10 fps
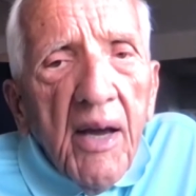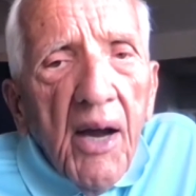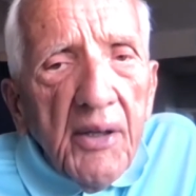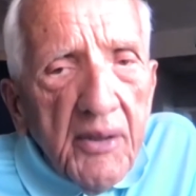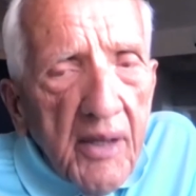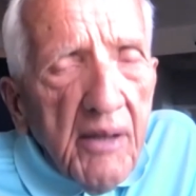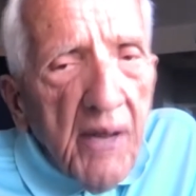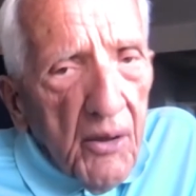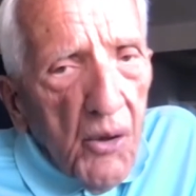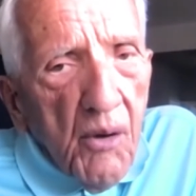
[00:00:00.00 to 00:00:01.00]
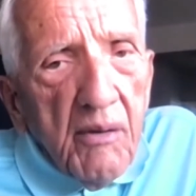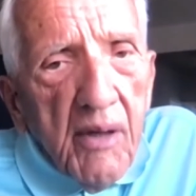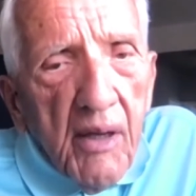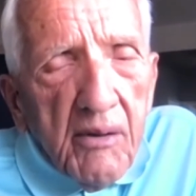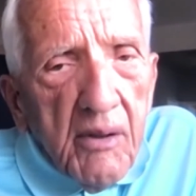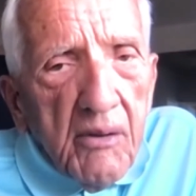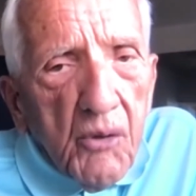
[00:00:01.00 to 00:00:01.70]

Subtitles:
learned that the